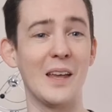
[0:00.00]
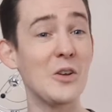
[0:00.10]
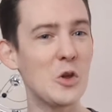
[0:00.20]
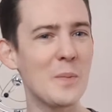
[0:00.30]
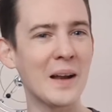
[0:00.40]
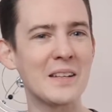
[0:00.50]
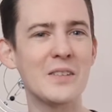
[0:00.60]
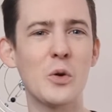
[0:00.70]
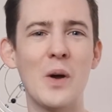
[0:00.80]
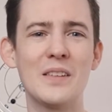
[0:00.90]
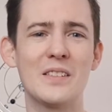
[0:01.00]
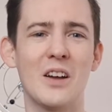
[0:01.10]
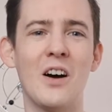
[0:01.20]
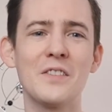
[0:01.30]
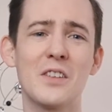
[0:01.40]
In humanity's quest
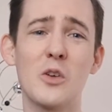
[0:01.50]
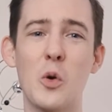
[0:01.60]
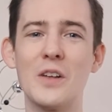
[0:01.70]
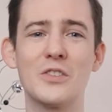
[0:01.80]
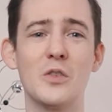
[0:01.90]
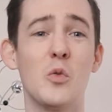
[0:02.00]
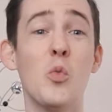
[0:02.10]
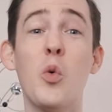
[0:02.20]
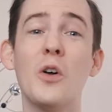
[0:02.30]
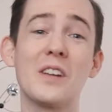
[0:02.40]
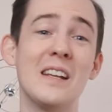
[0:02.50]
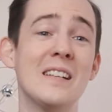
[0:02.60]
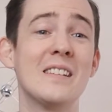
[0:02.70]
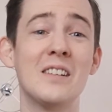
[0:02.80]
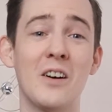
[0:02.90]
to answer the question, what
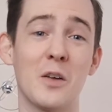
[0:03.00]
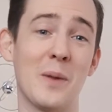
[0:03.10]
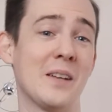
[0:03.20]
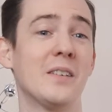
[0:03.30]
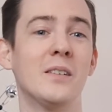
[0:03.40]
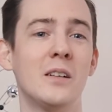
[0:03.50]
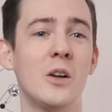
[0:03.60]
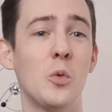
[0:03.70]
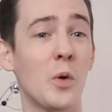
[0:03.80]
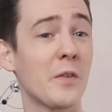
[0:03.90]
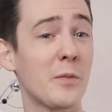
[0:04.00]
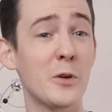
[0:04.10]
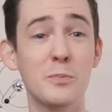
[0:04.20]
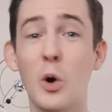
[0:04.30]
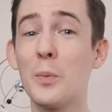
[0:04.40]
is dark matter? One of the
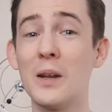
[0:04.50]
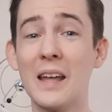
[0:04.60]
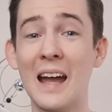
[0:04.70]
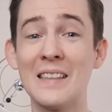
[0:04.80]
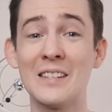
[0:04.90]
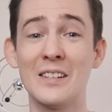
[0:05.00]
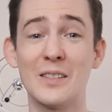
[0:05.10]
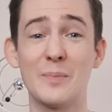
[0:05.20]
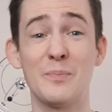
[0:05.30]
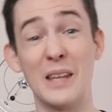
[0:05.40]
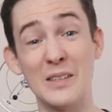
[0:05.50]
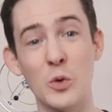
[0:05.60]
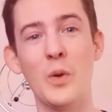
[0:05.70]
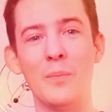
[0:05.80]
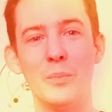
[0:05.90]
most popular candidates is
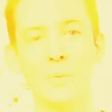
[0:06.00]
a WIMP.